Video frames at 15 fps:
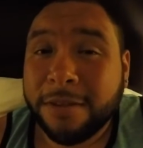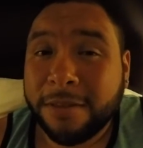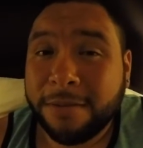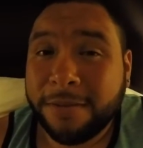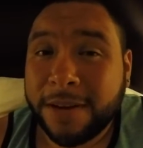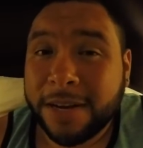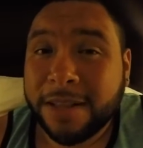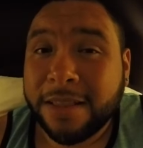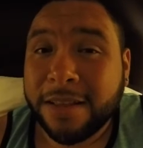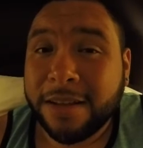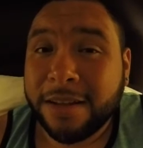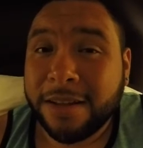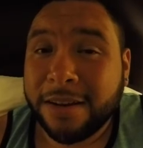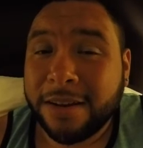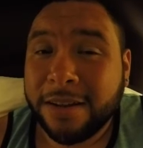for the fact
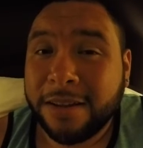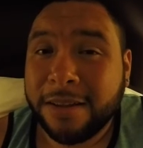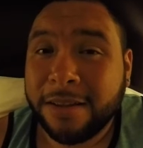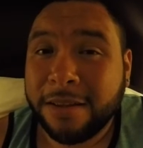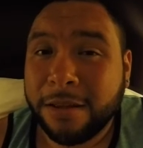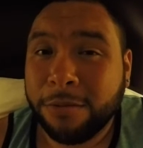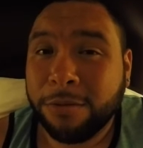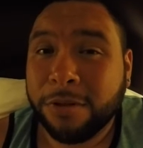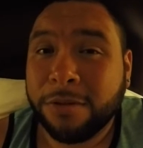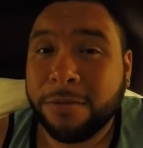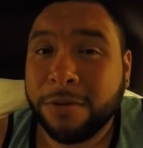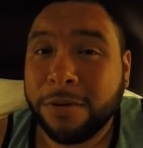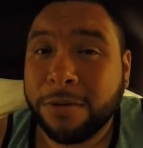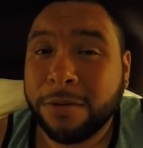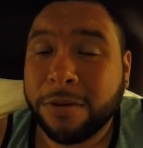that it was
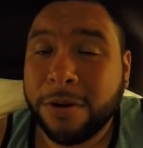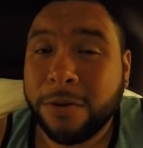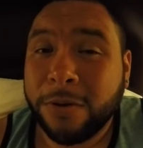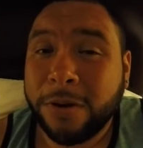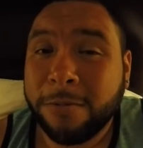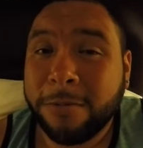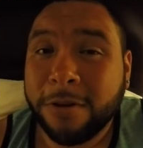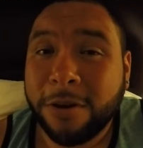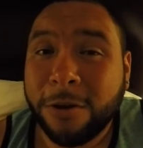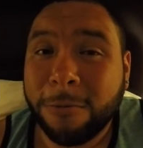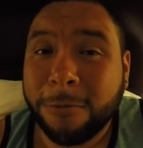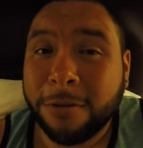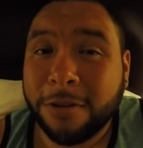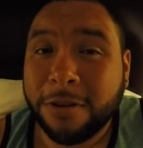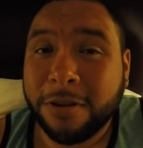a real Cohiba
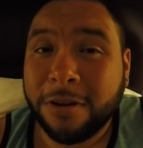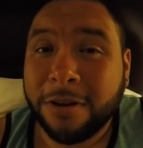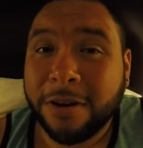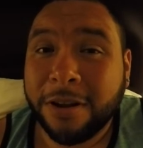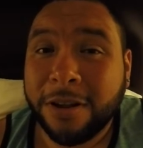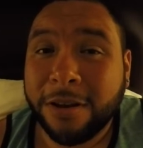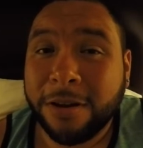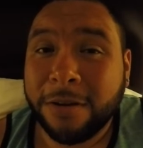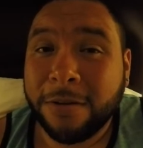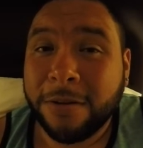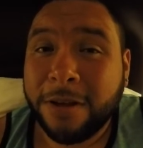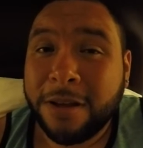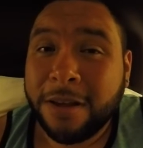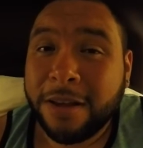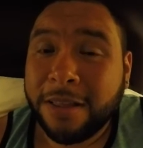Cuban cigar, you
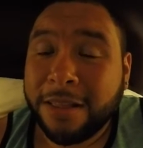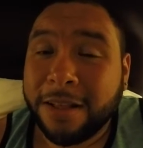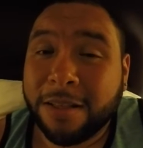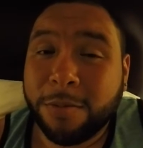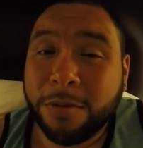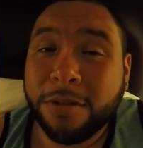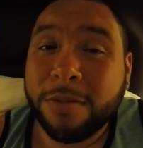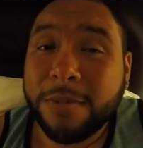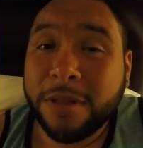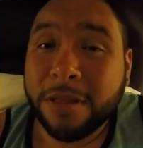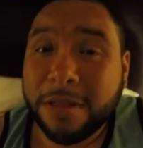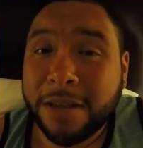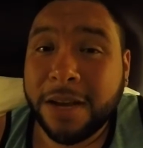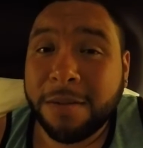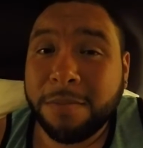know, that's supposed to be
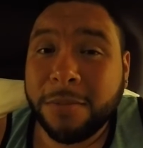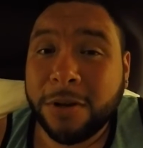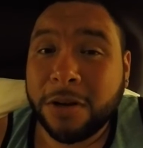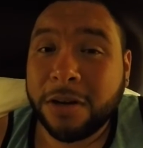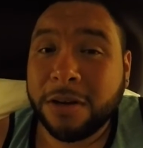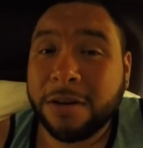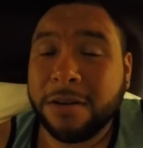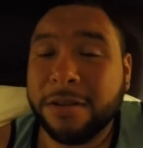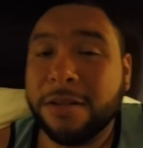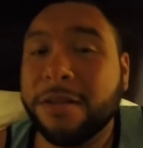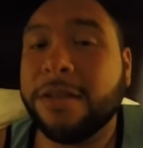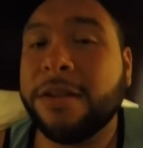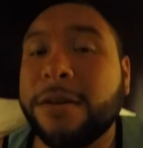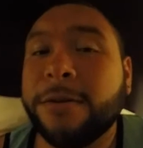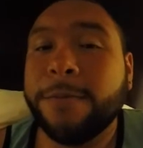the top dog.
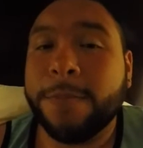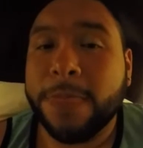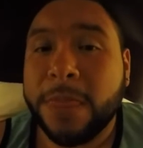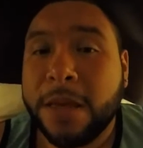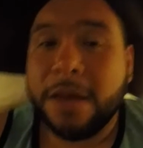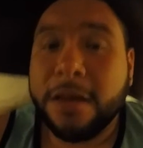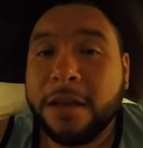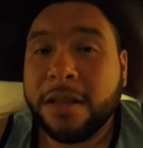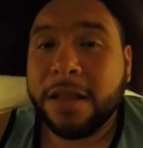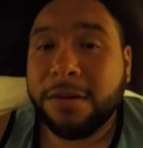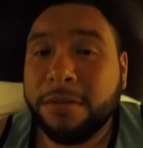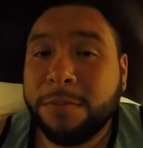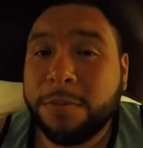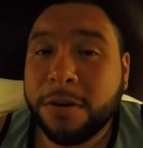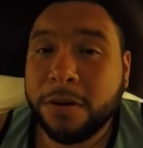So
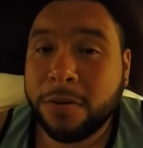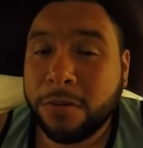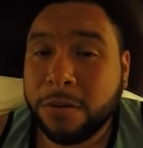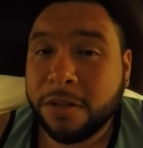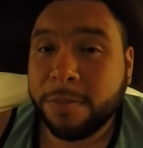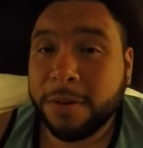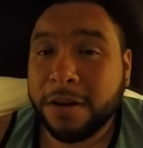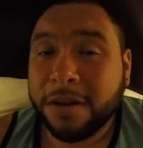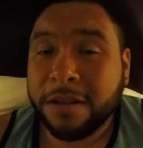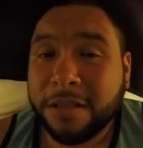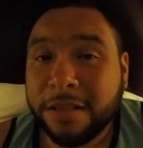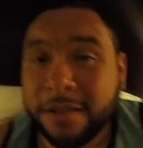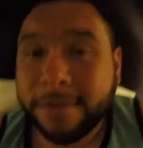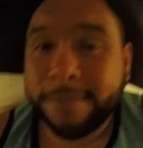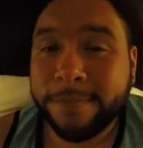that was pretty cool
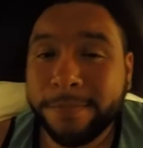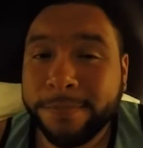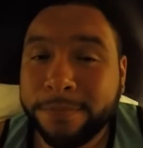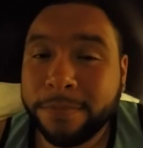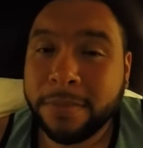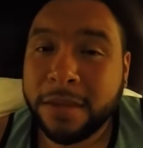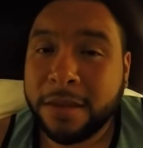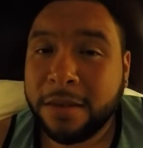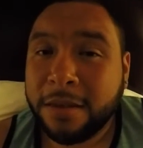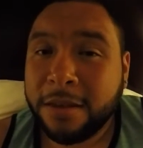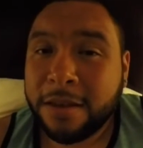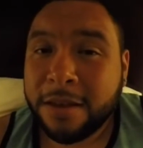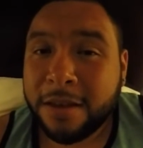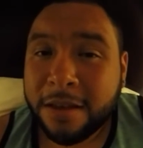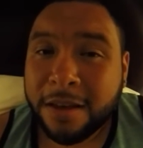experience.
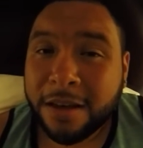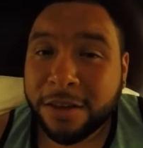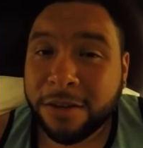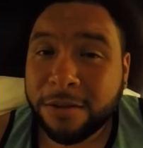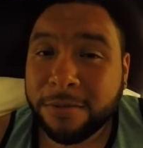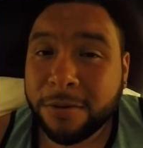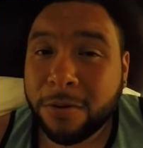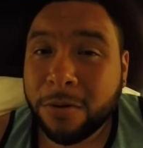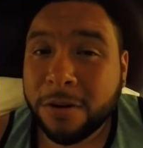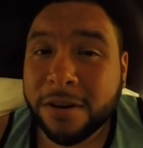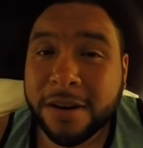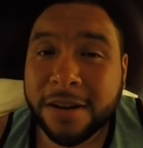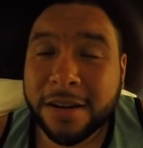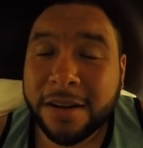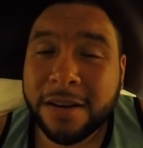I should have
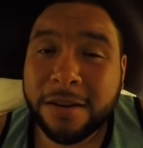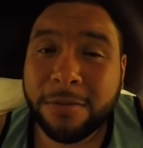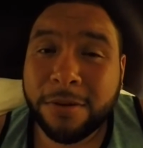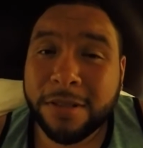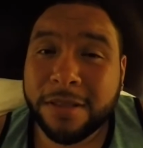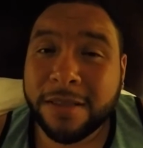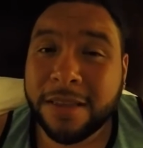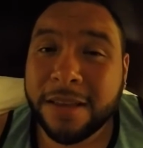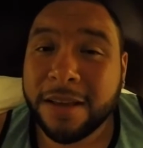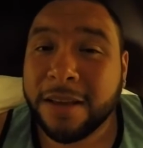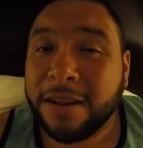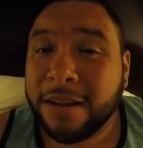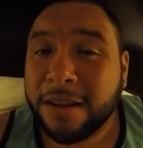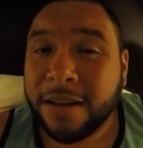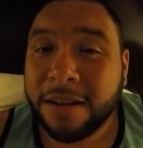recorded it. Wasn't
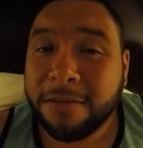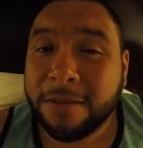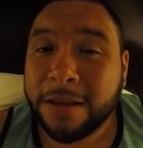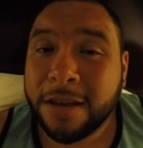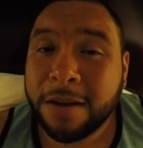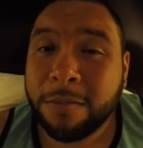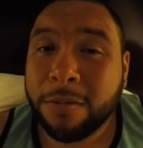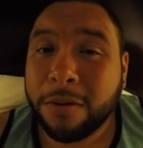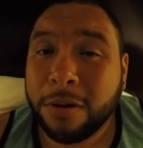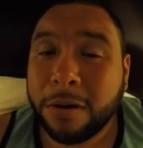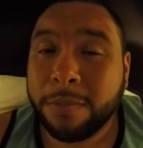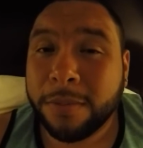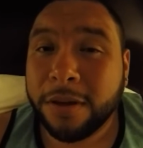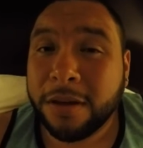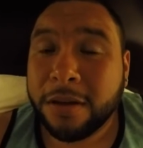thinking, didn't have the camera
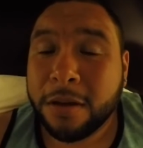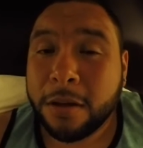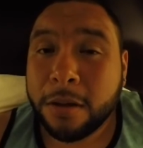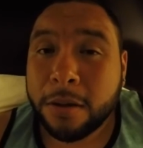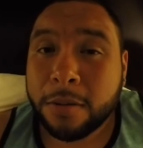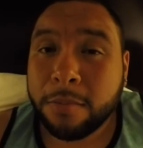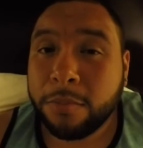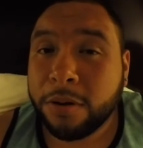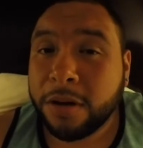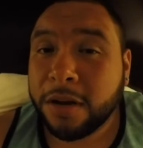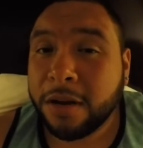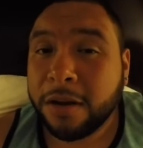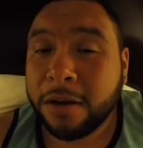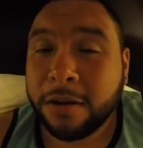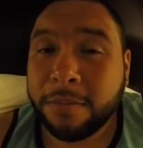on me,
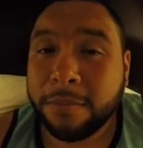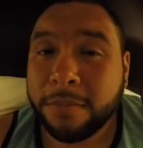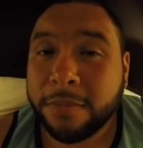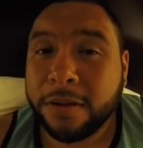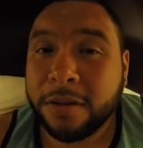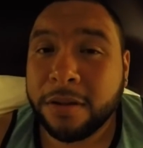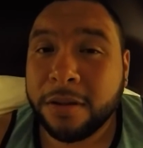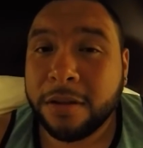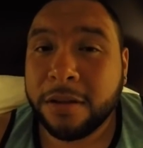but um,